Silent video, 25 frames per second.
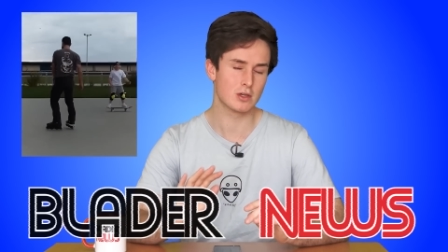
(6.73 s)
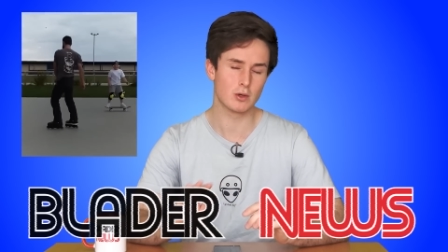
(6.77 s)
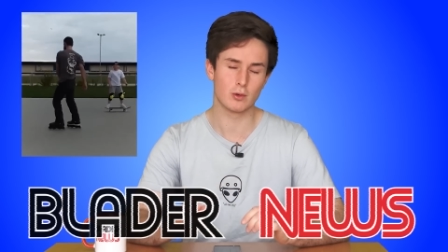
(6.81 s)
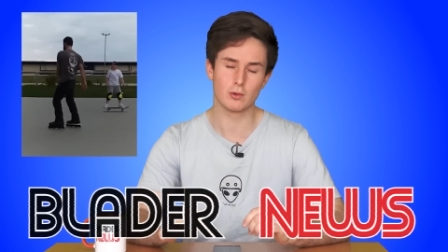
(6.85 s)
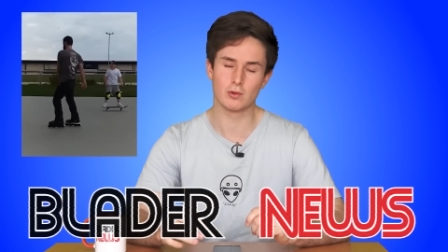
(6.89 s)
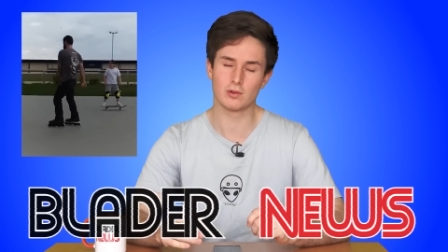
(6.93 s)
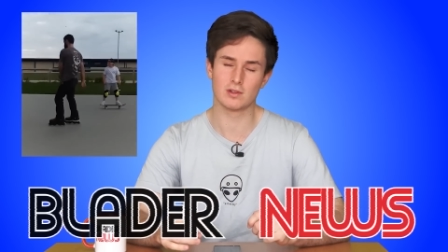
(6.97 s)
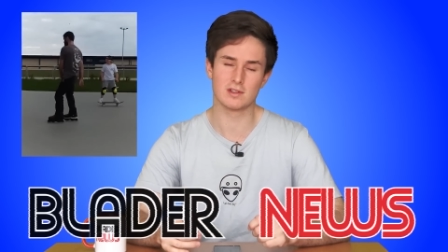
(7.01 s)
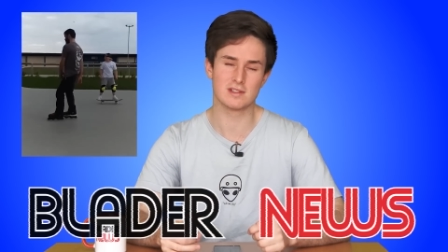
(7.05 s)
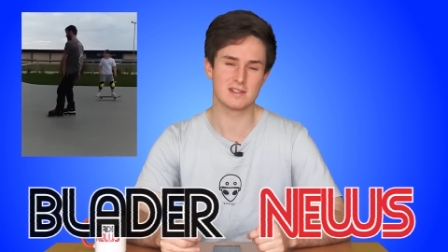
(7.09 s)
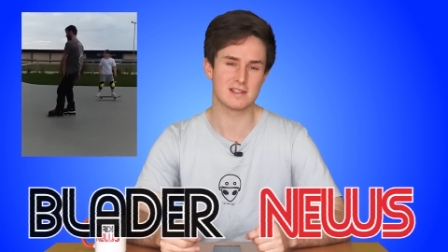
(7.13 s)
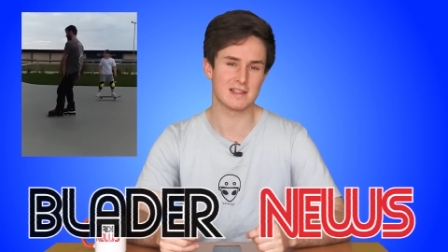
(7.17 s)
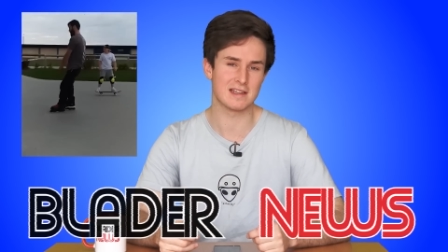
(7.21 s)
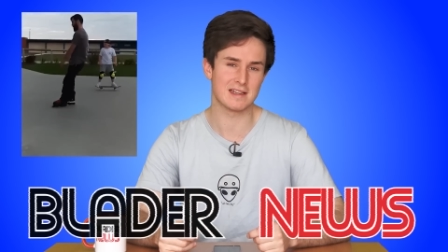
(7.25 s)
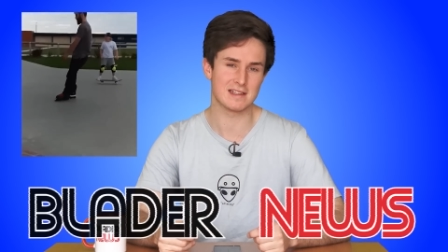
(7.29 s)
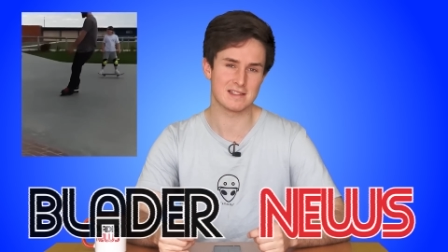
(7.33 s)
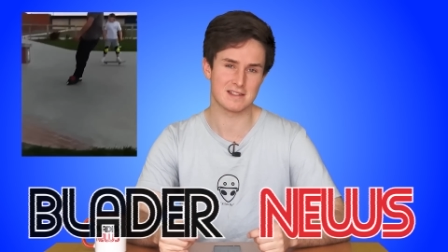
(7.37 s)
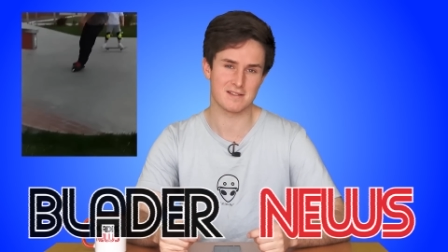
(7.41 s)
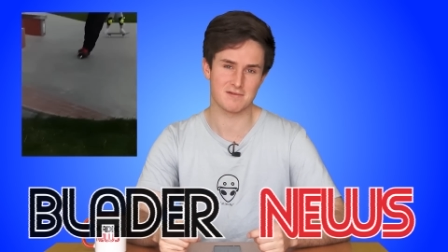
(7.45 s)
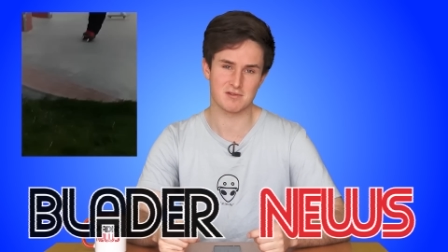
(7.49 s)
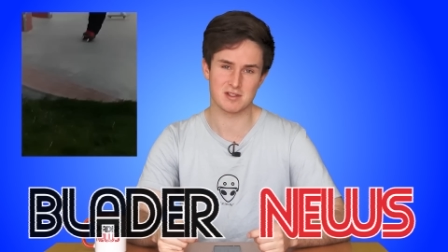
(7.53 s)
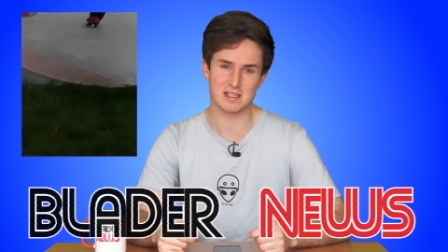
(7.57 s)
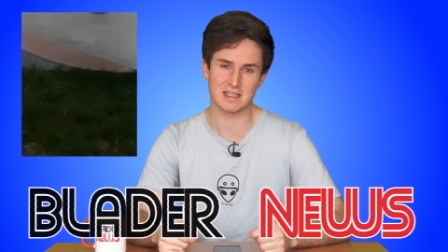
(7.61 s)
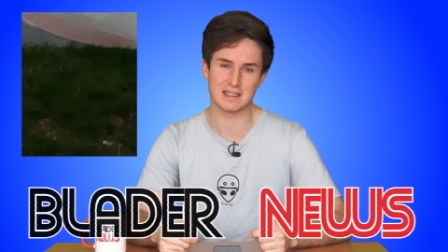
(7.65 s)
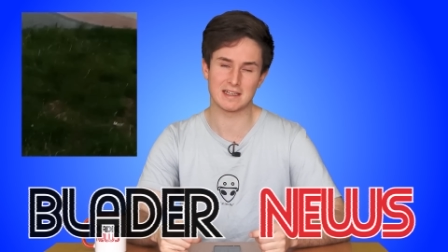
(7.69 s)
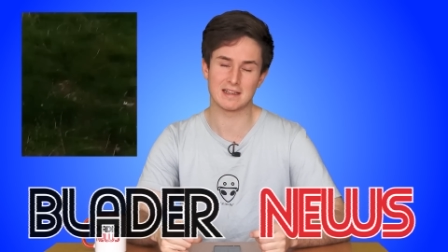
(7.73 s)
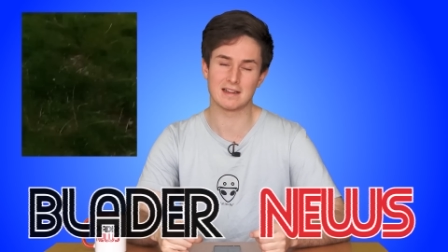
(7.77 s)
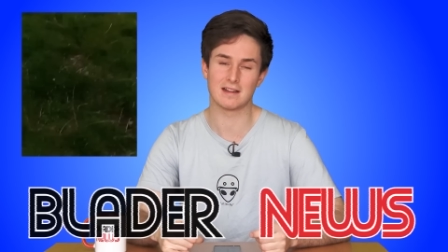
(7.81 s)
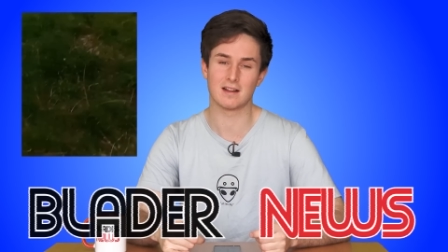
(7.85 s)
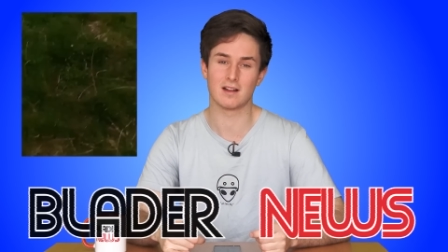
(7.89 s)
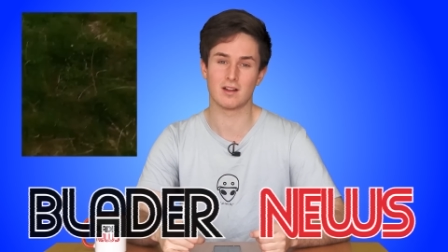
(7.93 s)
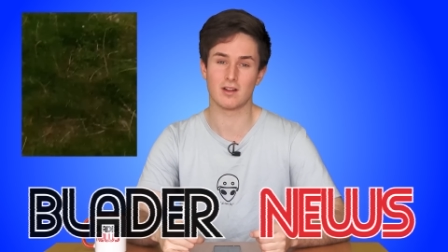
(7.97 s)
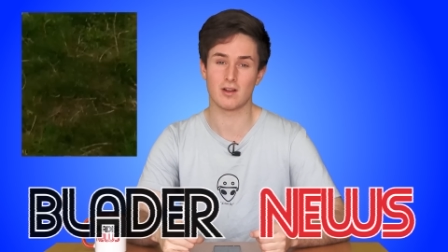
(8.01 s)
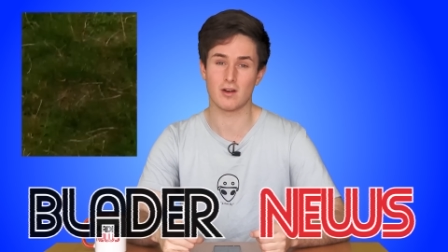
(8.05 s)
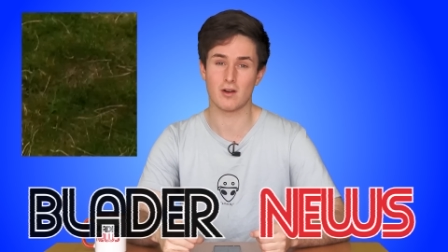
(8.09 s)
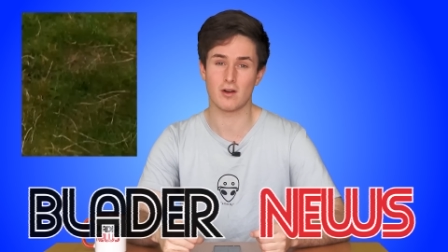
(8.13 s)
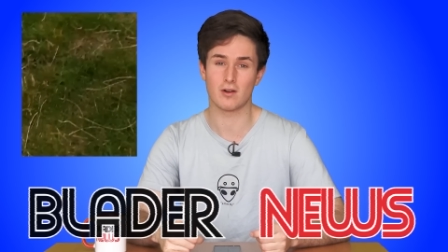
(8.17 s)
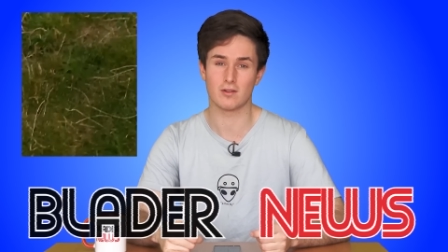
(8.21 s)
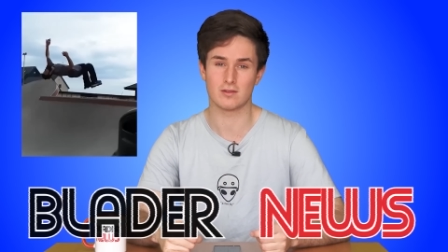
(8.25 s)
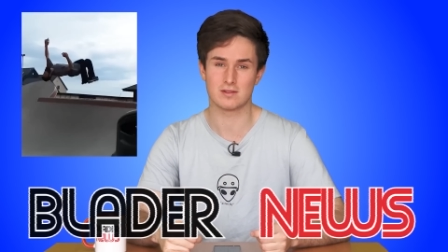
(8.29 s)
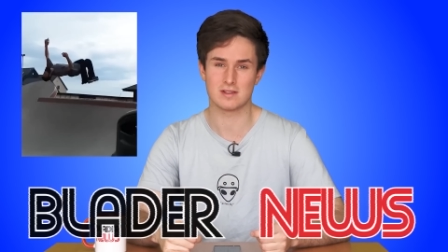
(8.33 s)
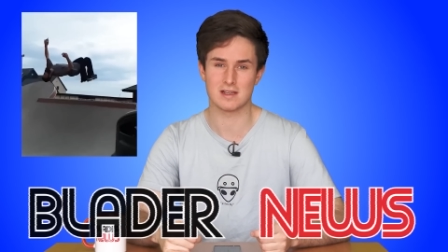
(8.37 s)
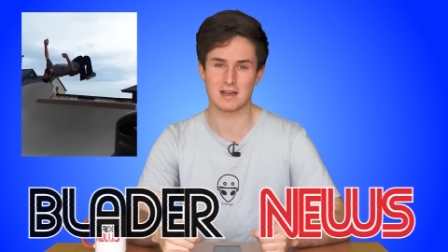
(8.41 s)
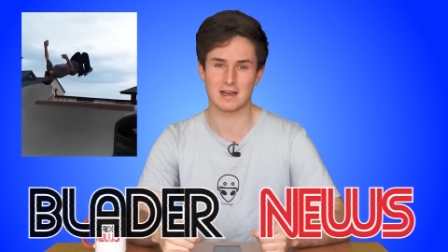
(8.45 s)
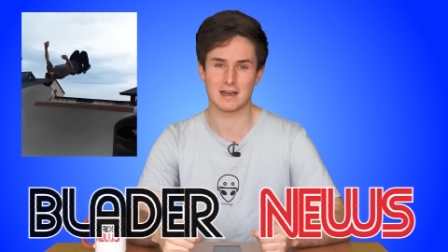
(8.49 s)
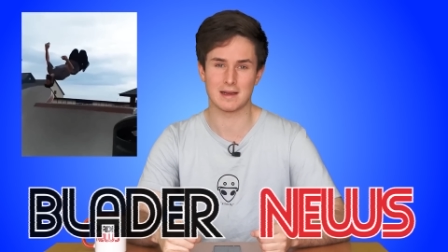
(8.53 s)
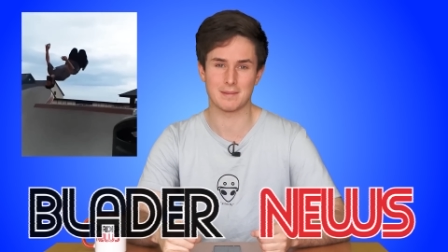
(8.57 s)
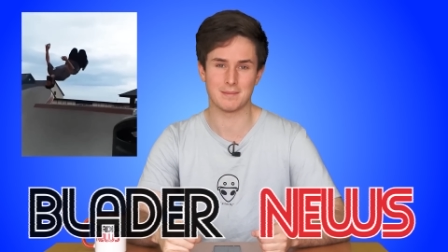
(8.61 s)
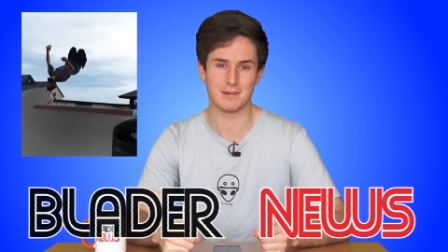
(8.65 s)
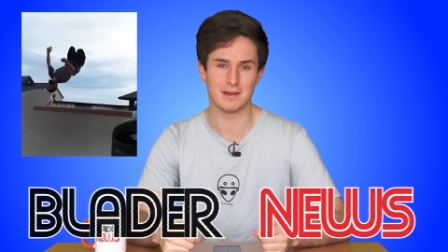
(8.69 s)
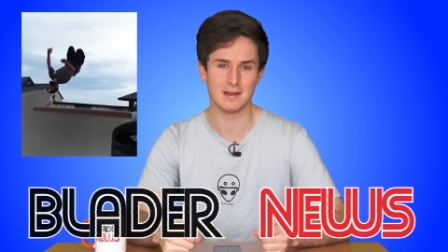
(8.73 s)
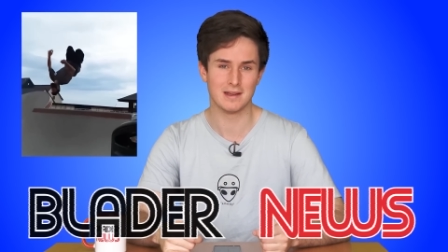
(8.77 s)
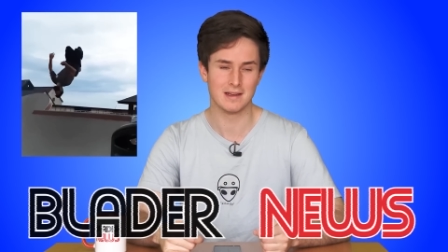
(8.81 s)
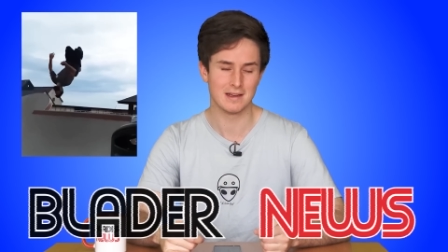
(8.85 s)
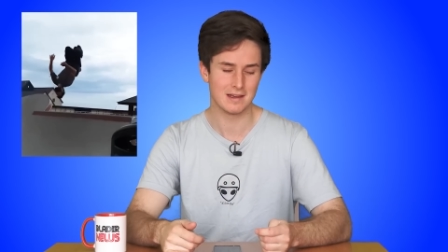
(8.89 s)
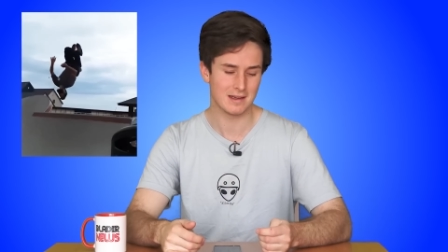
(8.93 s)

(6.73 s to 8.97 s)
coolest things I've seen in a long time.